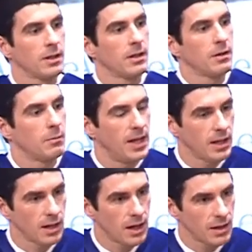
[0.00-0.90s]
make
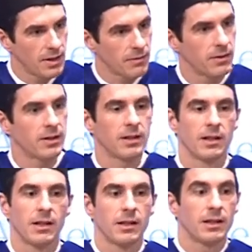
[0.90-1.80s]
a lot of effort,
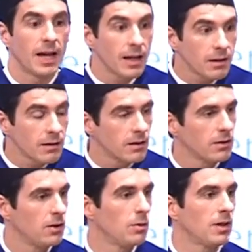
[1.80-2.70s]
and
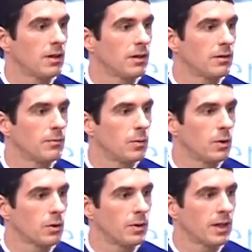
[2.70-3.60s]
you will learn more
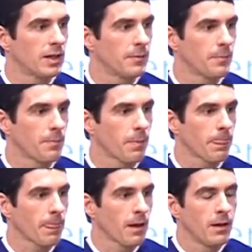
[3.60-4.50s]
quickly.
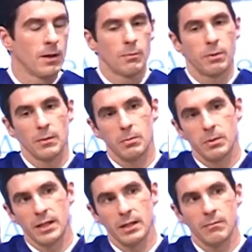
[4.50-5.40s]

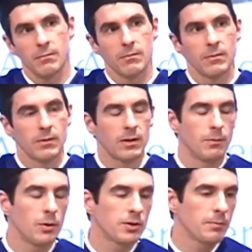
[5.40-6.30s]
Probably the
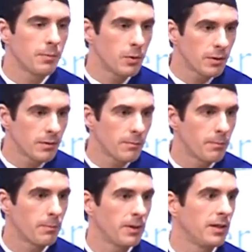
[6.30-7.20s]
most important
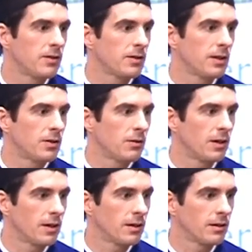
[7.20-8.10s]
piece that you
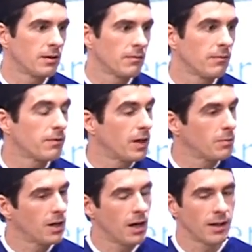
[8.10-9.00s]
learn from
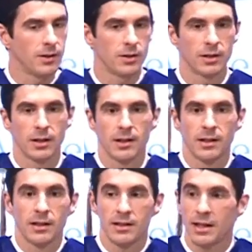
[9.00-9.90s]
college
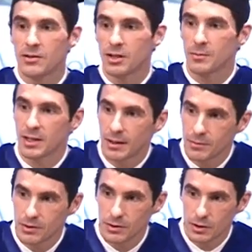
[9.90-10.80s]
is that
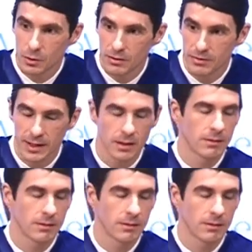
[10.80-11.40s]
sometimes you will fail.